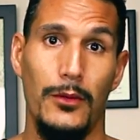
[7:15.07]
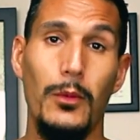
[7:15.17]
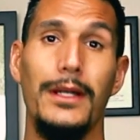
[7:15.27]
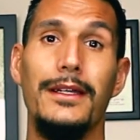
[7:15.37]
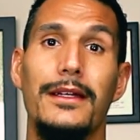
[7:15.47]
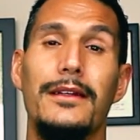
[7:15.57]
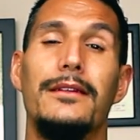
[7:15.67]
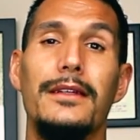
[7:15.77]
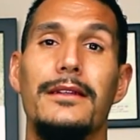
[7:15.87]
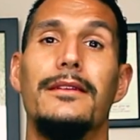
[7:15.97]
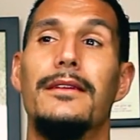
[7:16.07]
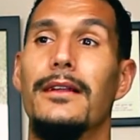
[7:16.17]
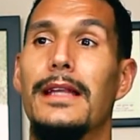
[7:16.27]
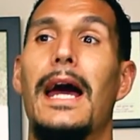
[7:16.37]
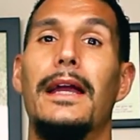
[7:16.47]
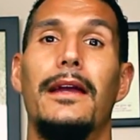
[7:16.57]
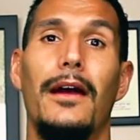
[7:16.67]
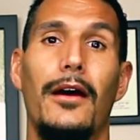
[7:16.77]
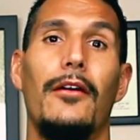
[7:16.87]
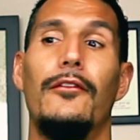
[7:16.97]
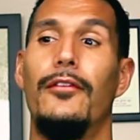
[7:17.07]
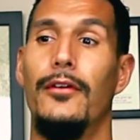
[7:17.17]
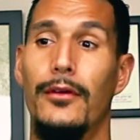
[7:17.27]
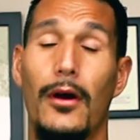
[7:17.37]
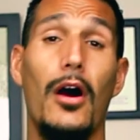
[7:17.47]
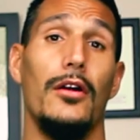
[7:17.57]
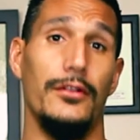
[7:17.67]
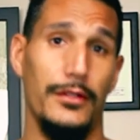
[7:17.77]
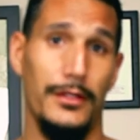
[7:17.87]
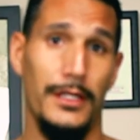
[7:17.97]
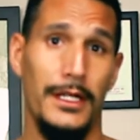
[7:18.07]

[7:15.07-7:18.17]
What it is is it's a lack of heart.